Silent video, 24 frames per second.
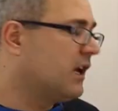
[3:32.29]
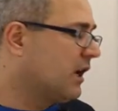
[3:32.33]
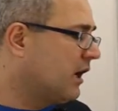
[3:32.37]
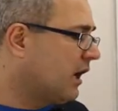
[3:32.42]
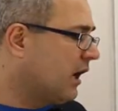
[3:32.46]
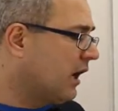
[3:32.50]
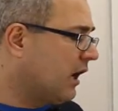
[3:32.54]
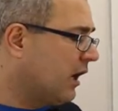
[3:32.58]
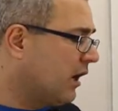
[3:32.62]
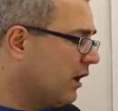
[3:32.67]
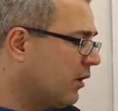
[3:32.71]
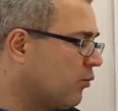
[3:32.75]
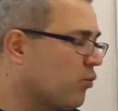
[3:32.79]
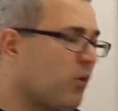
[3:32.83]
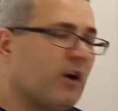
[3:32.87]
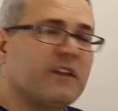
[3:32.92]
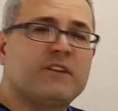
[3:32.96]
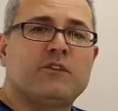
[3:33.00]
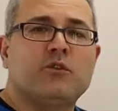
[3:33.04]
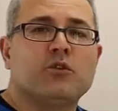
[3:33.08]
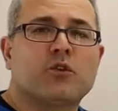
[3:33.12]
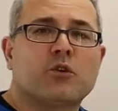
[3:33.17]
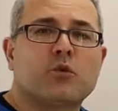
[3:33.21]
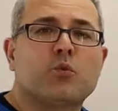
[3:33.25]

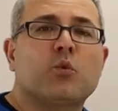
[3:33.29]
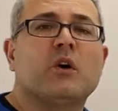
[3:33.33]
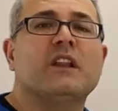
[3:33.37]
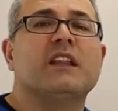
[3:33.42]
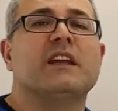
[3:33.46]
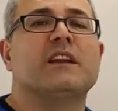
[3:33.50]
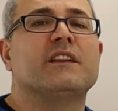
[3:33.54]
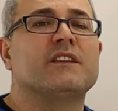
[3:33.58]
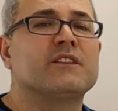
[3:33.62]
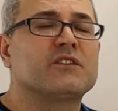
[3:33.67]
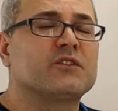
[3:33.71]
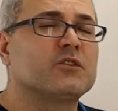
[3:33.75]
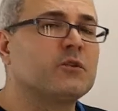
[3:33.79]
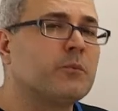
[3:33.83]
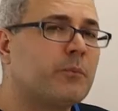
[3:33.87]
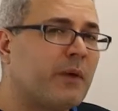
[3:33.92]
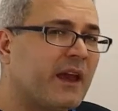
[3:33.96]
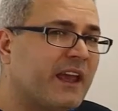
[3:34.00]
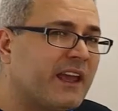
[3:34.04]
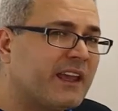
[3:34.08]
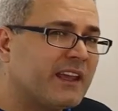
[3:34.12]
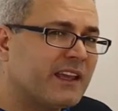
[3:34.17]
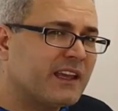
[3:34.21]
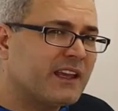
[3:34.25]
what your willingness to
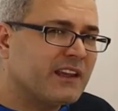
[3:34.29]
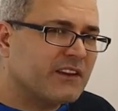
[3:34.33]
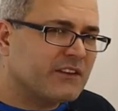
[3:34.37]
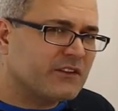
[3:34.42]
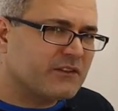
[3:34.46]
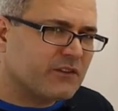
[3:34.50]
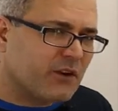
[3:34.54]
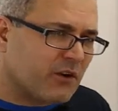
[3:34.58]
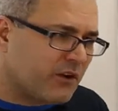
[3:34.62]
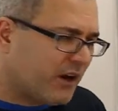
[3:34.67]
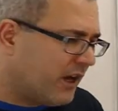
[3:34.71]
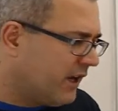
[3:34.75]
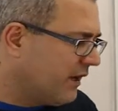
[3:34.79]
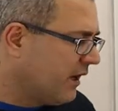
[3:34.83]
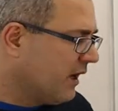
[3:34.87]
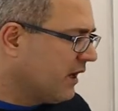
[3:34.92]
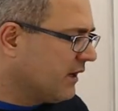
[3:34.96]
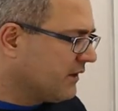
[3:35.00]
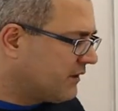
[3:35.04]
pay is, all right?